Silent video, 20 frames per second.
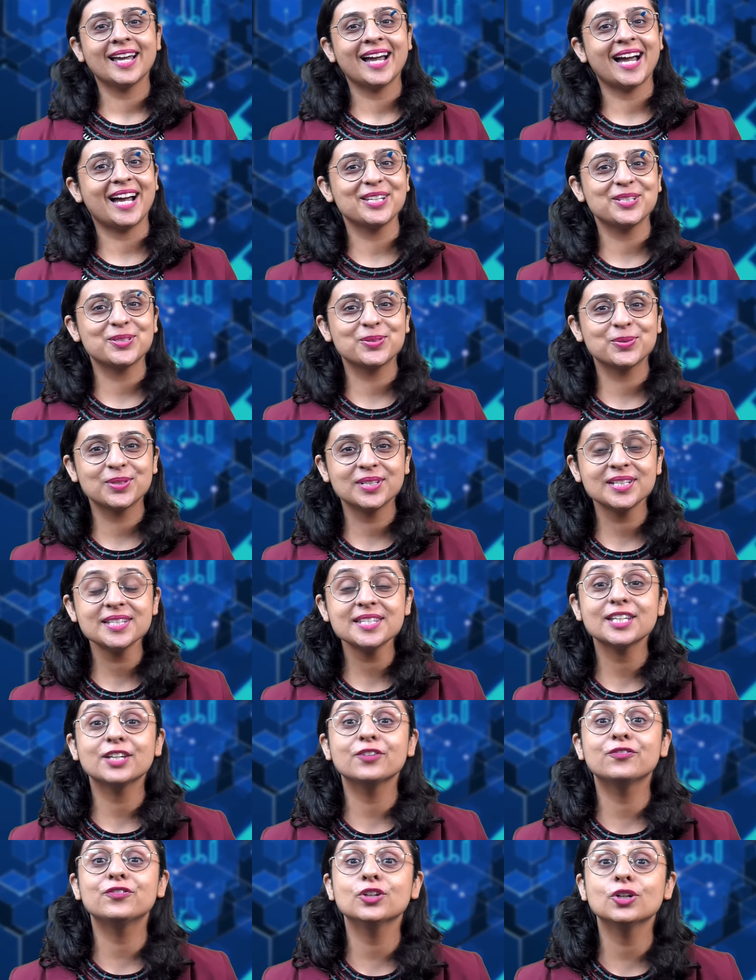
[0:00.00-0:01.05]
Hi students,
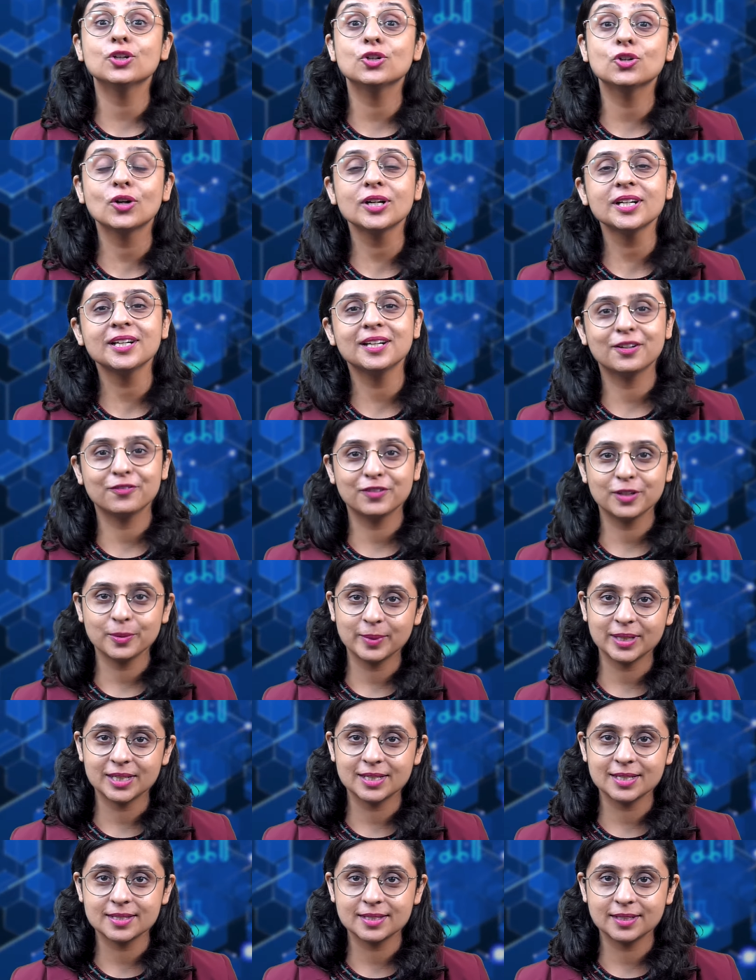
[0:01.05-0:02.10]
if you're not loving
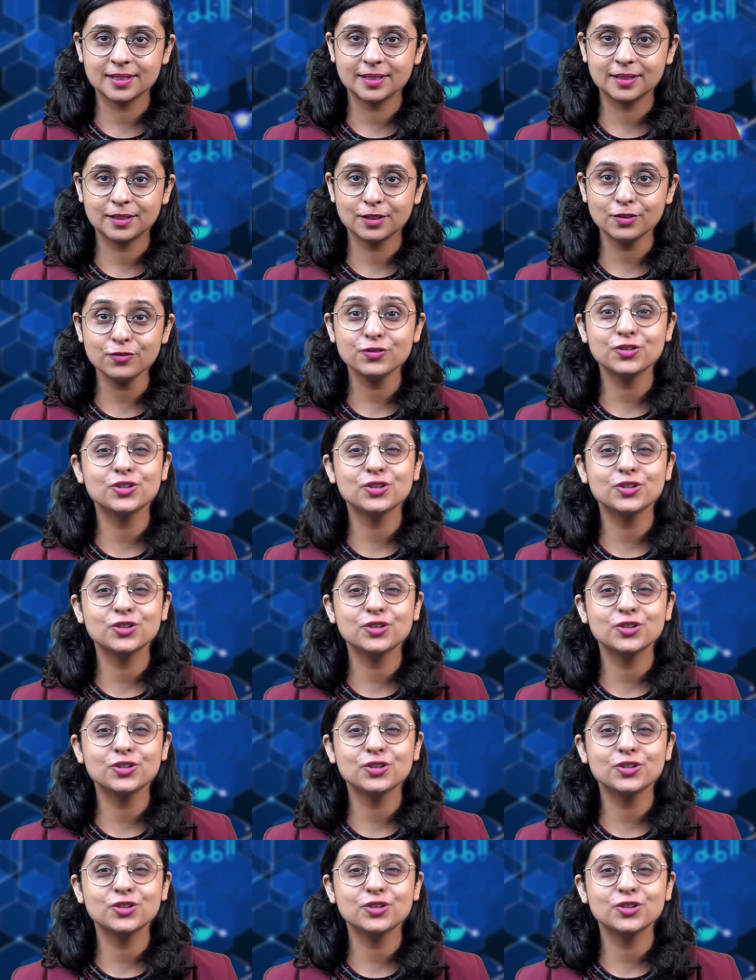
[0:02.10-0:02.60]
medicine enough,